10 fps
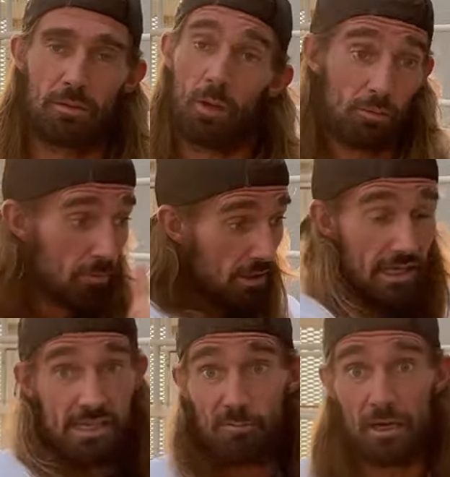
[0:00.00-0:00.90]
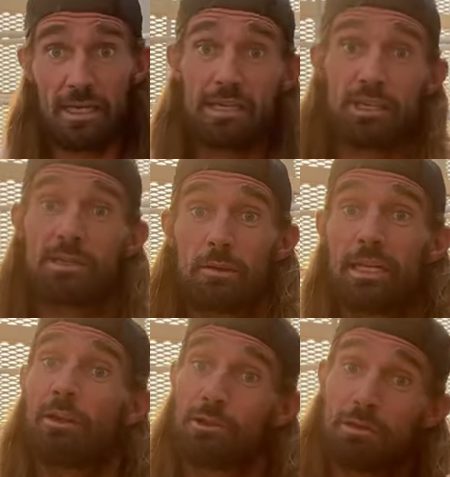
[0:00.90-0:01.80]
On Mondays and Fridays, she's still
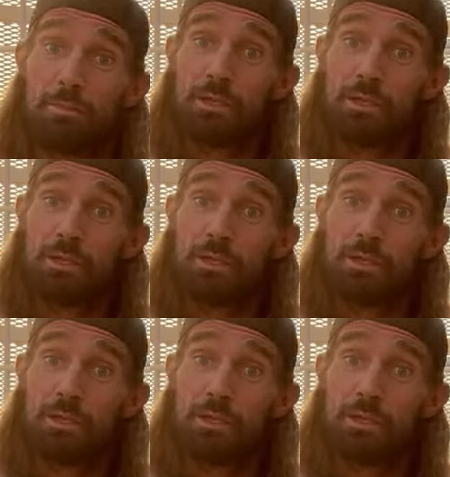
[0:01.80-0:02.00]
getting on the treadmill.